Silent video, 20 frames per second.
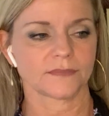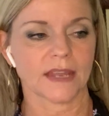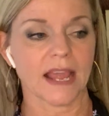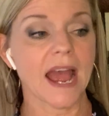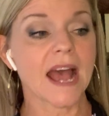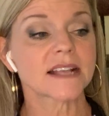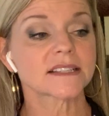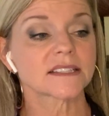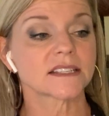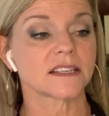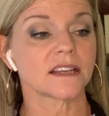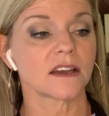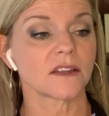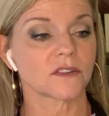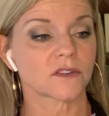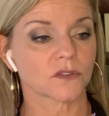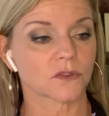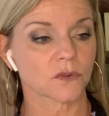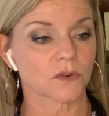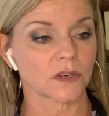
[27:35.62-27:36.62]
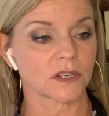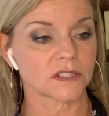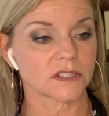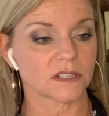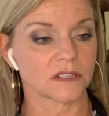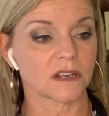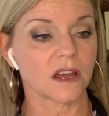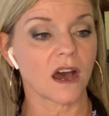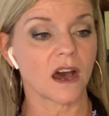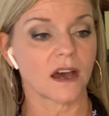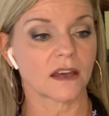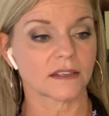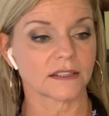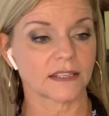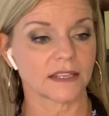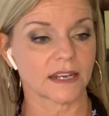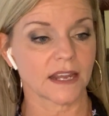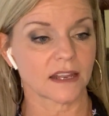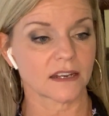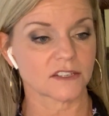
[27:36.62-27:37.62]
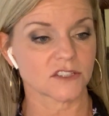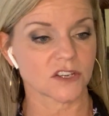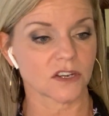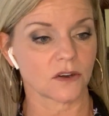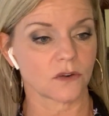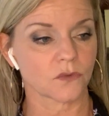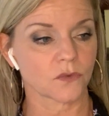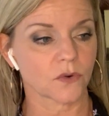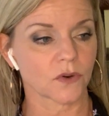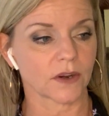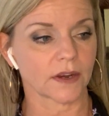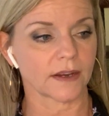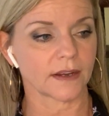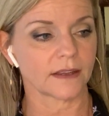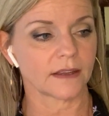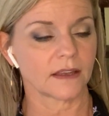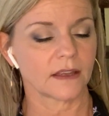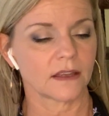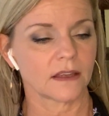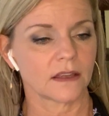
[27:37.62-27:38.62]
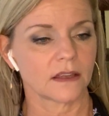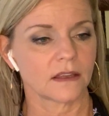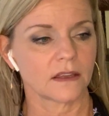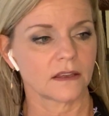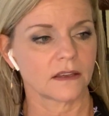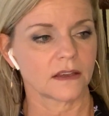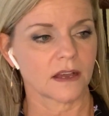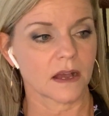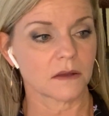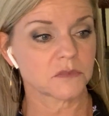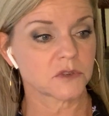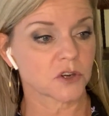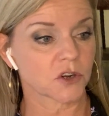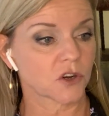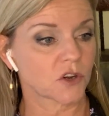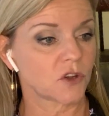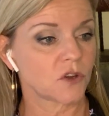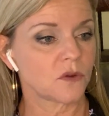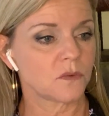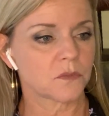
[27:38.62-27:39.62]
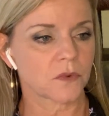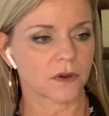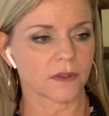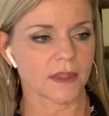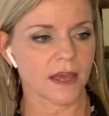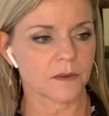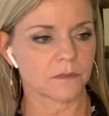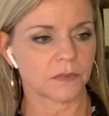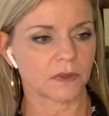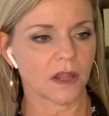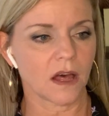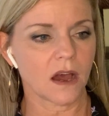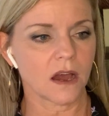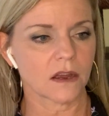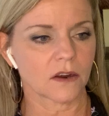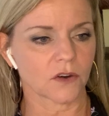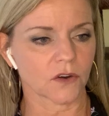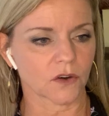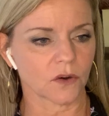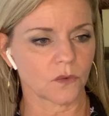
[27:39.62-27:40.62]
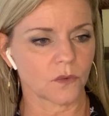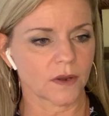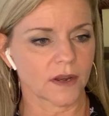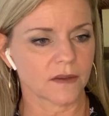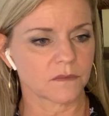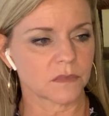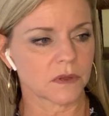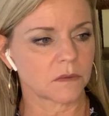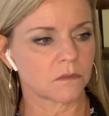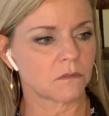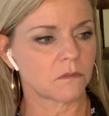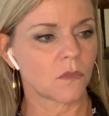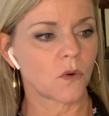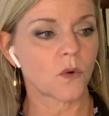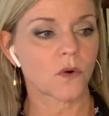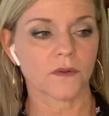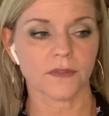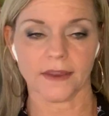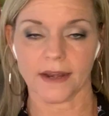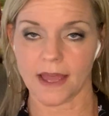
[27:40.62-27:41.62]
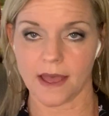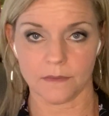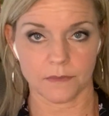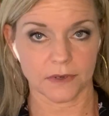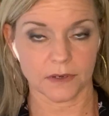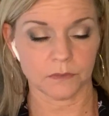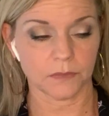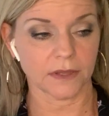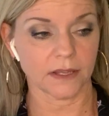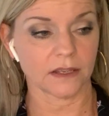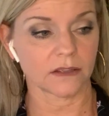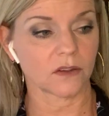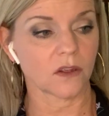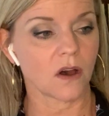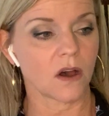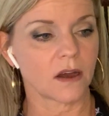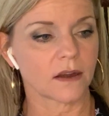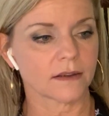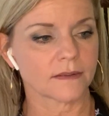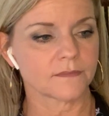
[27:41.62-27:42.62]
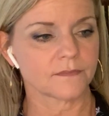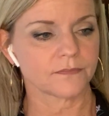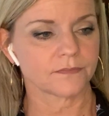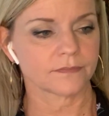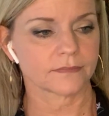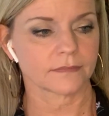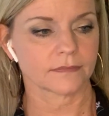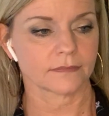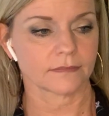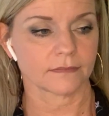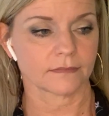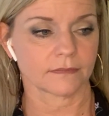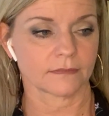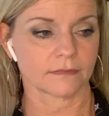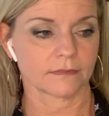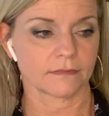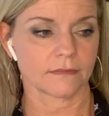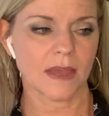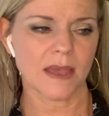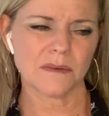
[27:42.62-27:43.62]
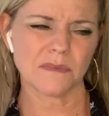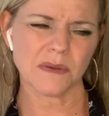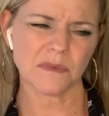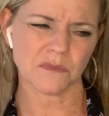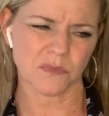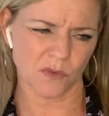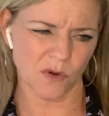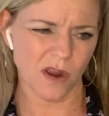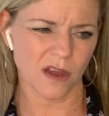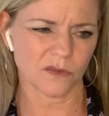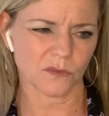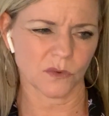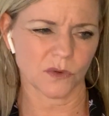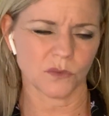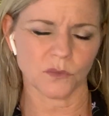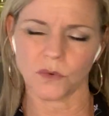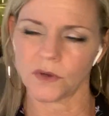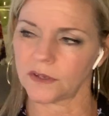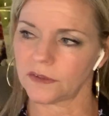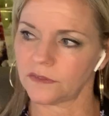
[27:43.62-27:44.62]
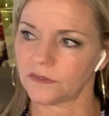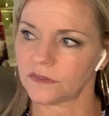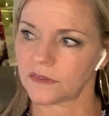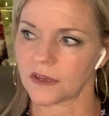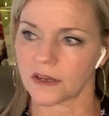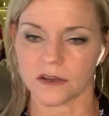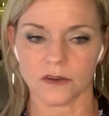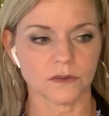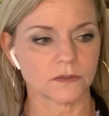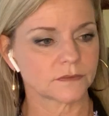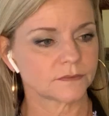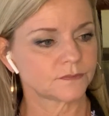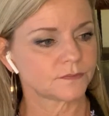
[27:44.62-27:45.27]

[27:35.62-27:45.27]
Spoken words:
Ask the other 3 to nod and get out of jail free. I'm sure Cooper and that blonde girl would have been more than happy to play along. Maybe Bronwyn wouldn't, though.